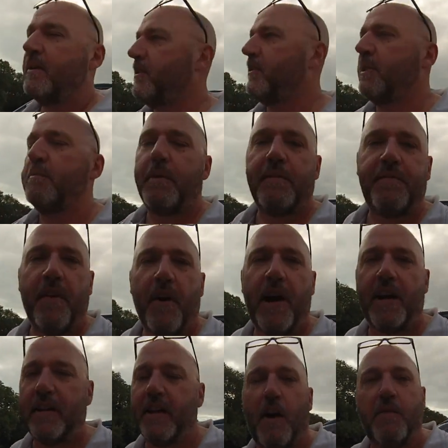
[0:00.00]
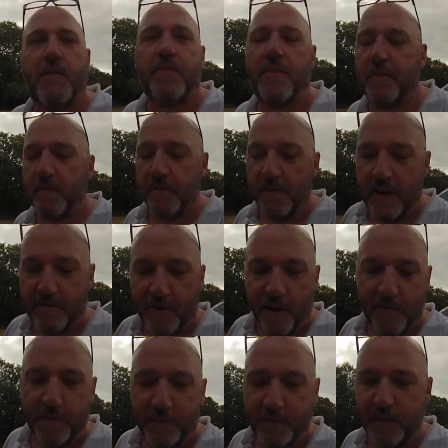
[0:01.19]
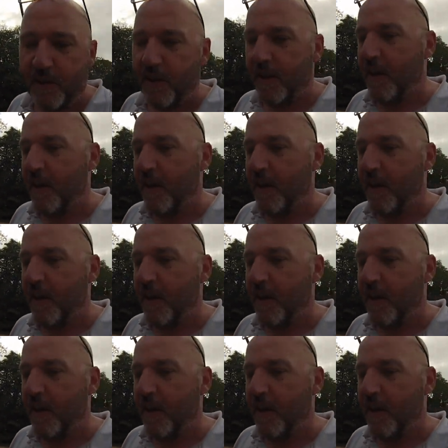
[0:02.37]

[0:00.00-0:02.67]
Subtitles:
to simplify it, golf with air rifles.